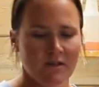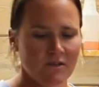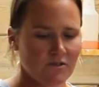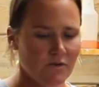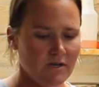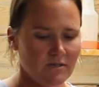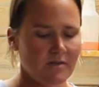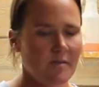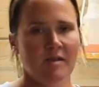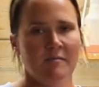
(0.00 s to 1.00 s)
So here's the
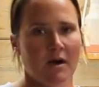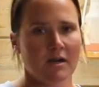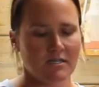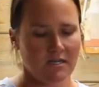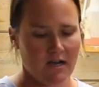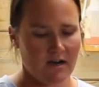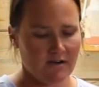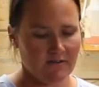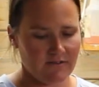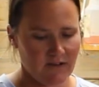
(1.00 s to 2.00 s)
main part
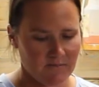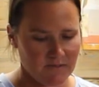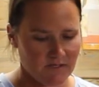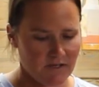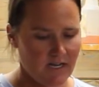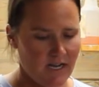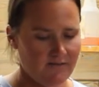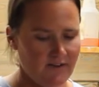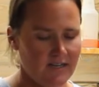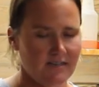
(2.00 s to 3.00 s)
of a Missouri
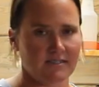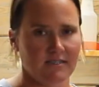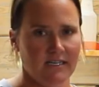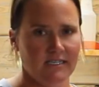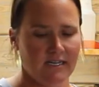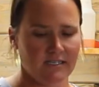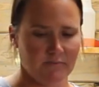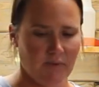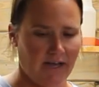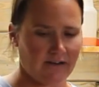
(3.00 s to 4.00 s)
AV is the latex
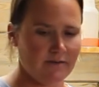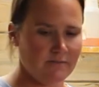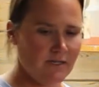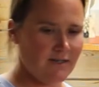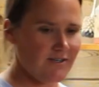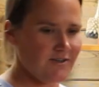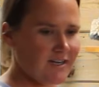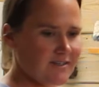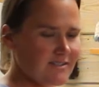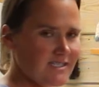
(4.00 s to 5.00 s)
bladder. You can
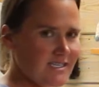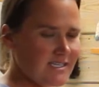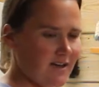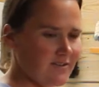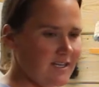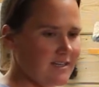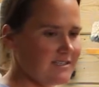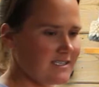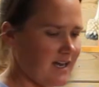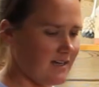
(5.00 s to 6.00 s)
kind of see down the
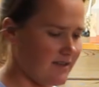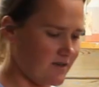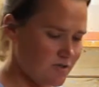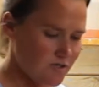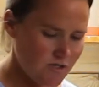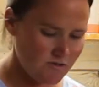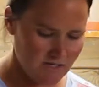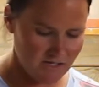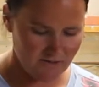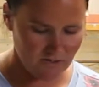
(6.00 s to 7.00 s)
inside, there's two
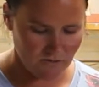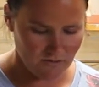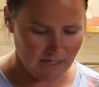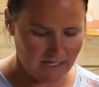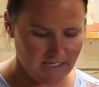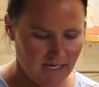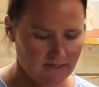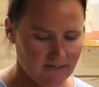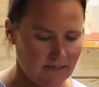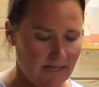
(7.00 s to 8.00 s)
individual
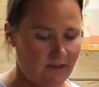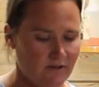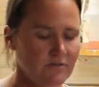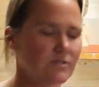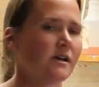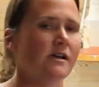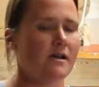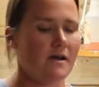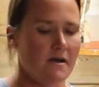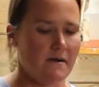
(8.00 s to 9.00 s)
latex layers.
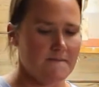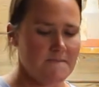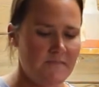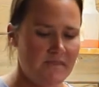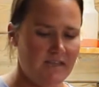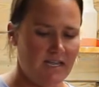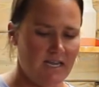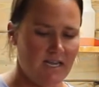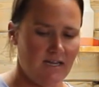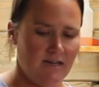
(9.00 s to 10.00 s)
Um,
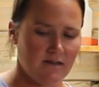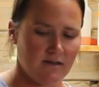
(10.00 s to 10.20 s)
the